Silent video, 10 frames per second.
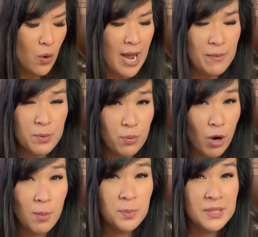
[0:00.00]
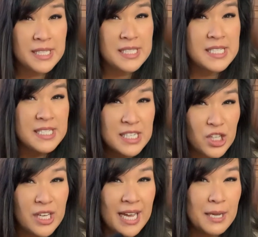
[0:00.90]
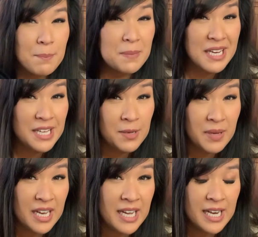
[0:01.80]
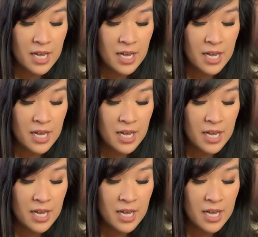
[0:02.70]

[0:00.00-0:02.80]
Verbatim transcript: I would probably still get a medium in it.